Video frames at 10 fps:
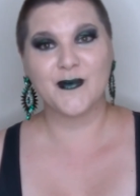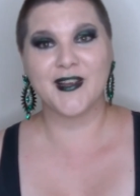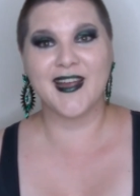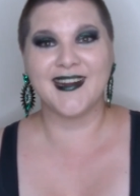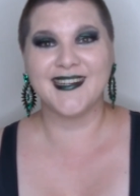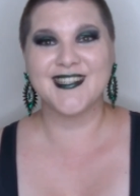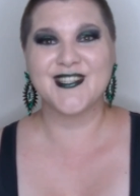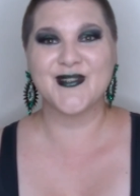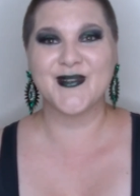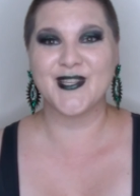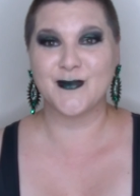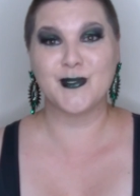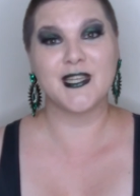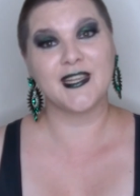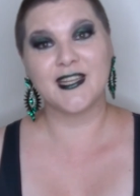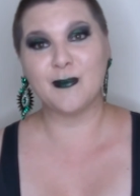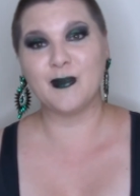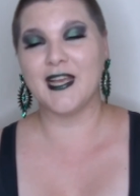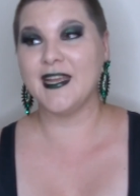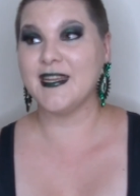in regards to this particular
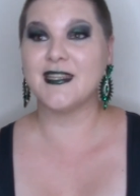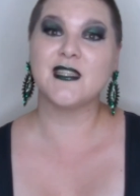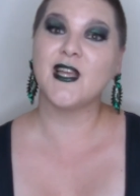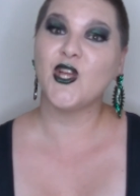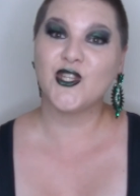plant is